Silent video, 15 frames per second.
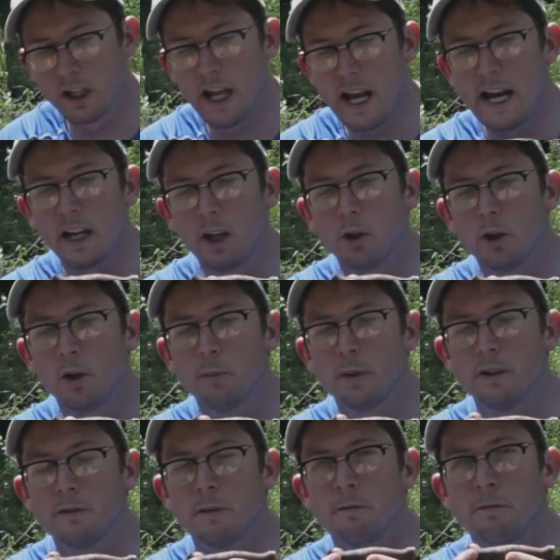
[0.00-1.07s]
add a little bit
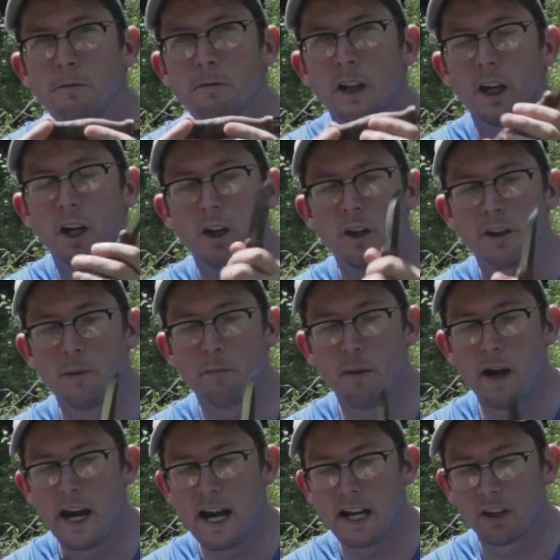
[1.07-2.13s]
of a flare at the
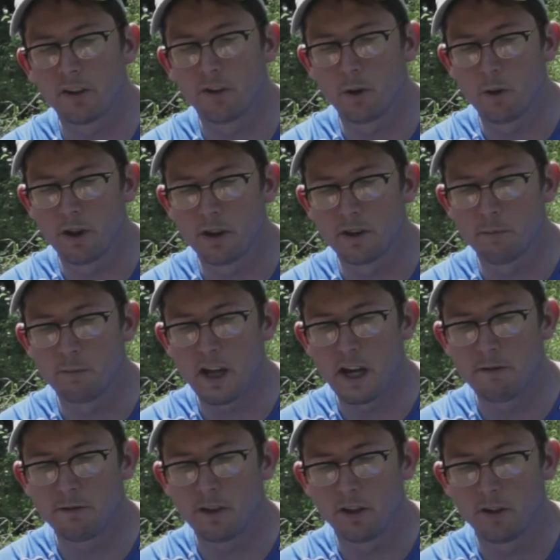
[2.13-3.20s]
back so that the
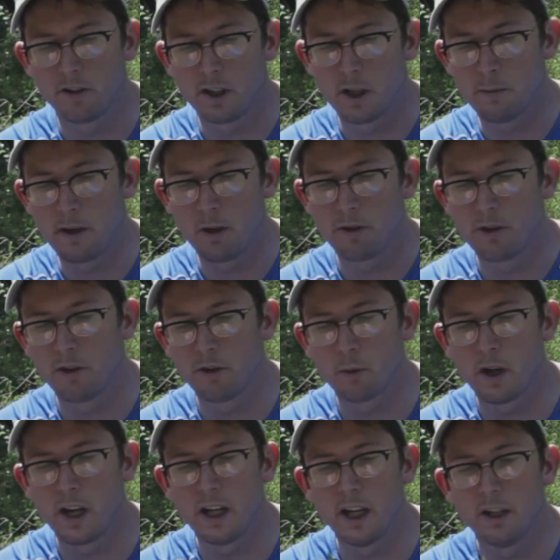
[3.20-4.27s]
knife doesn't come out this
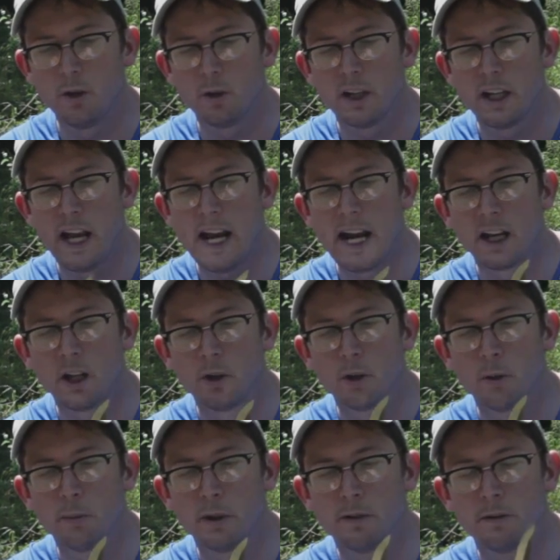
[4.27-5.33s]
way, and you can add a little
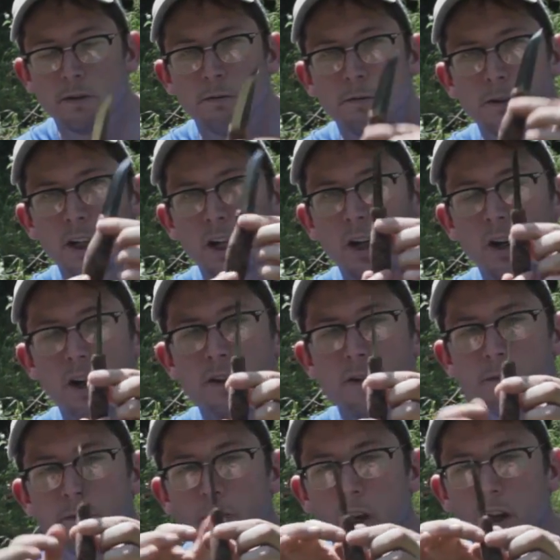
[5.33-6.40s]
bit of a flare at the
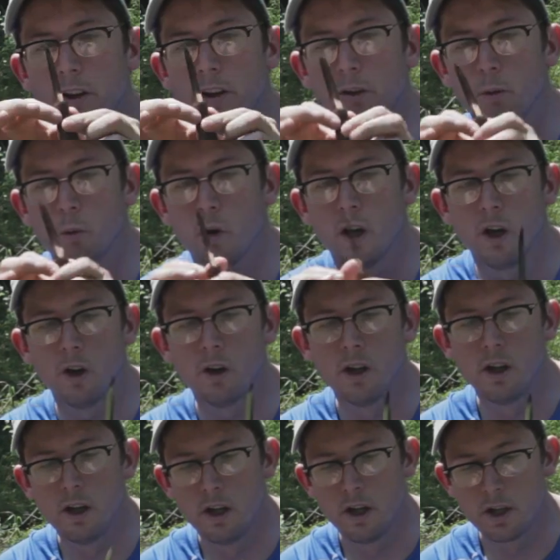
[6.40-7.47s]
front as well
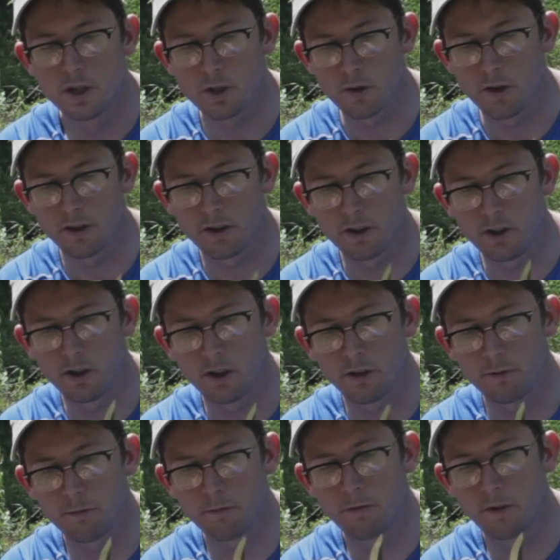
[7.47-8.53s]
so that the, your
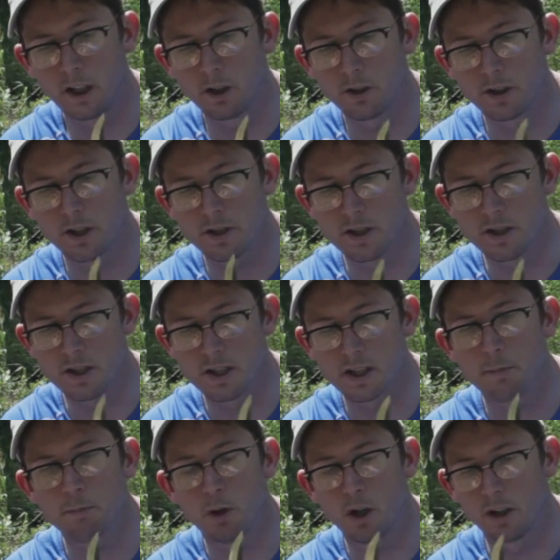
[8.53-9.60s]
finger doesn't
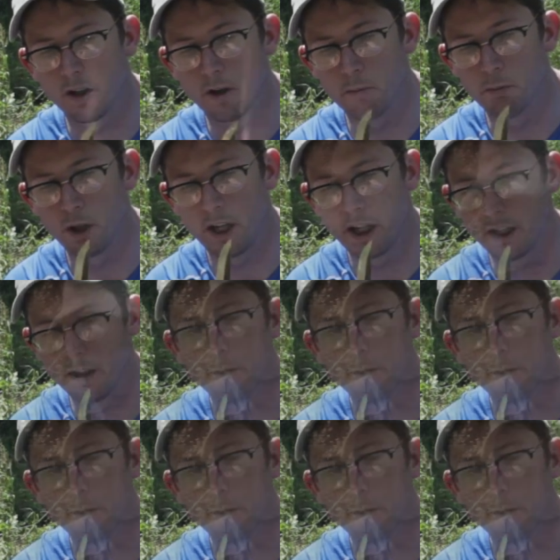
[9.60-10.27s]
slip onto the blade.